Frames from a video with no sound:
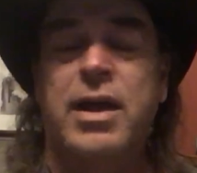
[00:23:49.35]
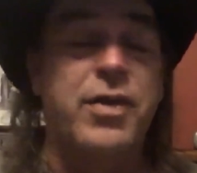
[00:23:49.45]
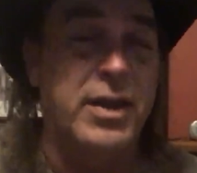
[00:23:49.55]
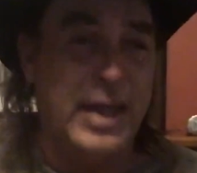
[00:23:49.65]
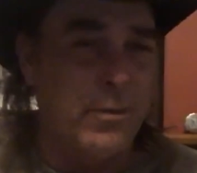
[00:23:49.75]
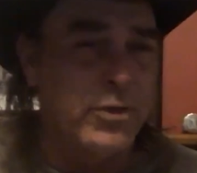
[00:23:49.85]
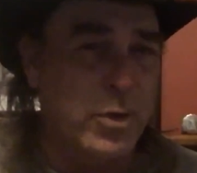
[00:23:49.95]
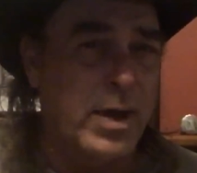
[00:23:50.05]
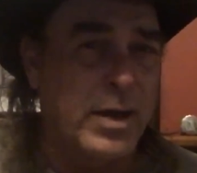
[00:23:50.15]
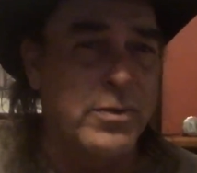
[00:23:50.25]
And I think that was
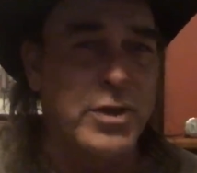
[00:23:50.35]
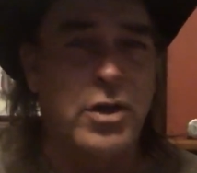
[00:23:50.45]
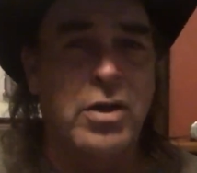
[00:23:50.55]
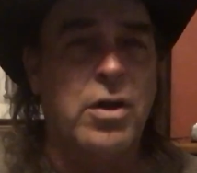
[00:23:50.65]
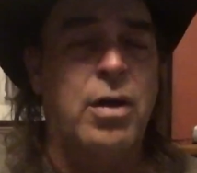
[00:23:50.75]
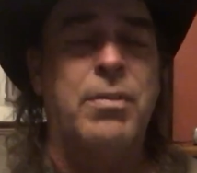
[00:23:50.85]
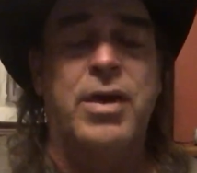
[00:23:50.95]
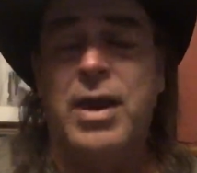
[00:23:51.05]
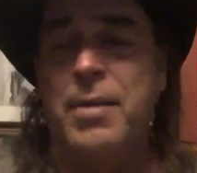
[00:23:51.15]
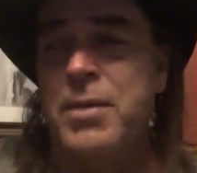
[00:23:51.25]
correct. It was a good call
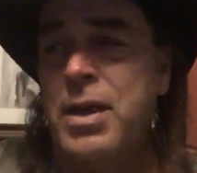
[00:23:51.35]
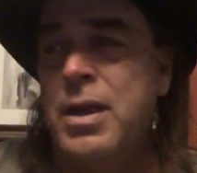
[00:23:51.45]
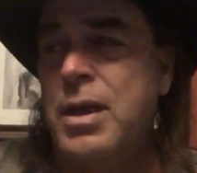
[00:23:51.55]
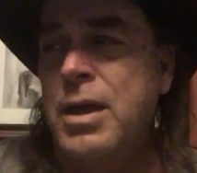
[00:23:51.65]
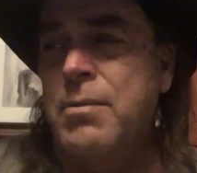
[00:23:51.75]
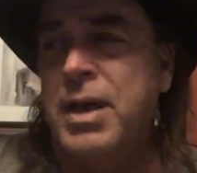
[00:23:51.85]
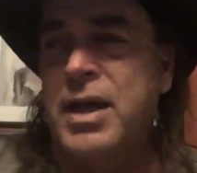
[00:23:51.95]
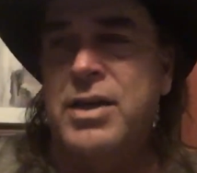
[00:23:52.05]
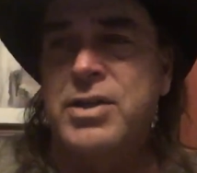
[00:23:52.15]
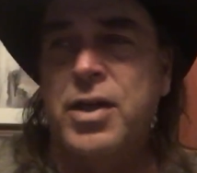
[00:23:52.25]
by them
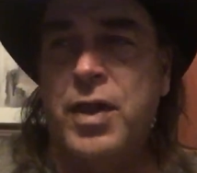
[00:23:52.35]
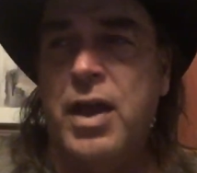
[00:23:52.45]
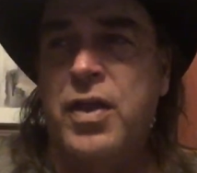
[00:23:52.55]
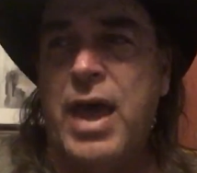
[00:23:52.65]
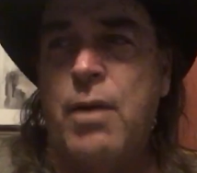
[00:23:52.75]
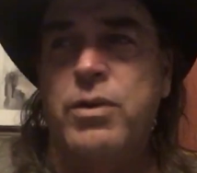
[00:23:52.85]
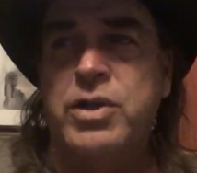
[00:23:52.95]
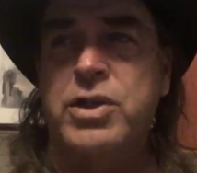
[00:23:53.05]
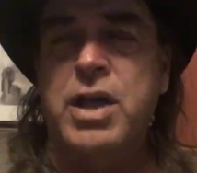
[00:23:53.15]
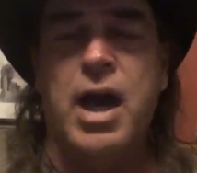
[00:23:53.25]
because I think that would
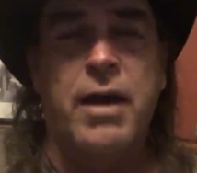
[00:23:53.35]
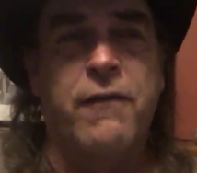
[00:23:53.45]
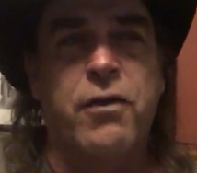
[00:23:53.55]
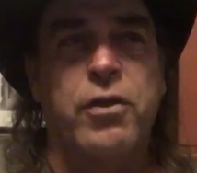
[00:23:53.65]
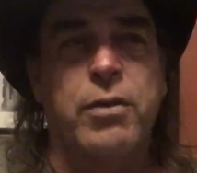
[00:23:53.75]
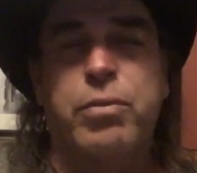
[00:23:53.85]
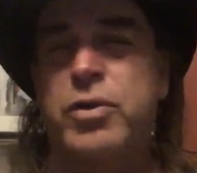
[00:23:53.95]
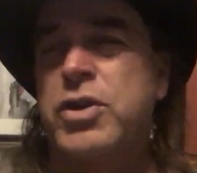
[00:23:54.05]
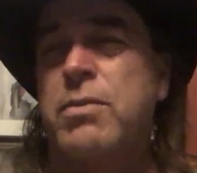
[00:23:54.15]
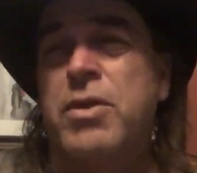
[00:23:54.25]
just kind of further
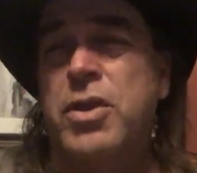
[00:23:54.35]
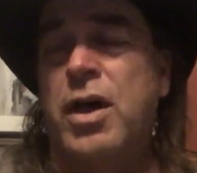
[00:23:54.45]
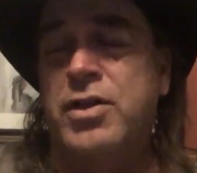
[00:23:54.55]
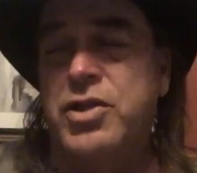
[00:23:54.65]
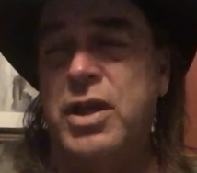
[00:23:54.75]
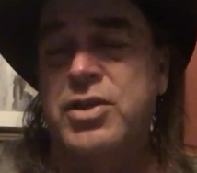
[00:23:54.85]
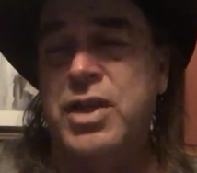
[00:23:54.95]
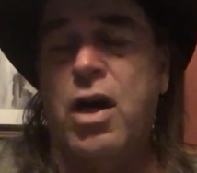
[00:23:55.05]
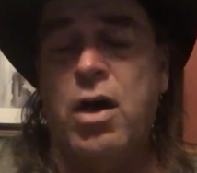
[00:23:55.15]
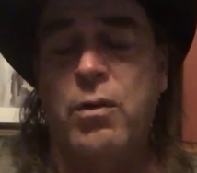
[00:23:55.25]
push the mythology because
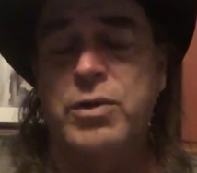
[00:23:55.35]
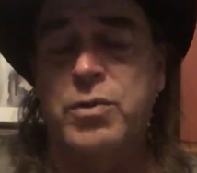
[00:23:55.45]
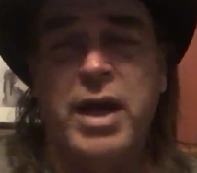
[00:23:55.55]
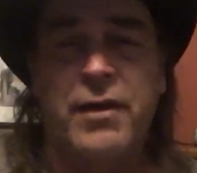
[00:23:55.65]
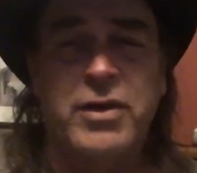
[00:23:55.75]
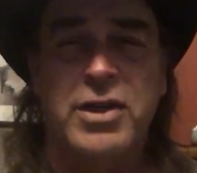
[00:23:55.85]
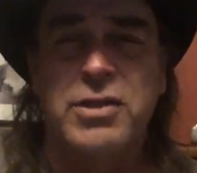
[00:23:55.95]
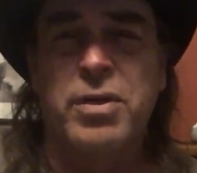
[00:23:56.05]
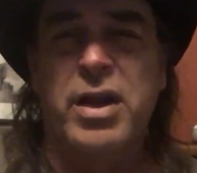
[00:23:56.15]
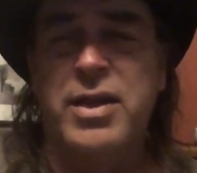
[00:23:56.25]
they always would have to
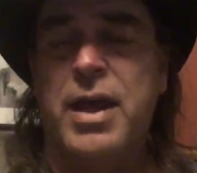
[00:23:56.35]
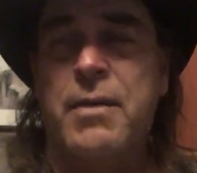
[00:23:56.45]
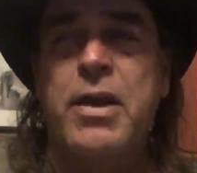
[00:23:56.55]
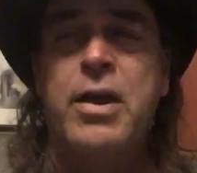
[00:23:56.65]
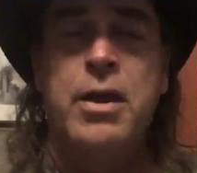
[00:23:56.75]
explain that.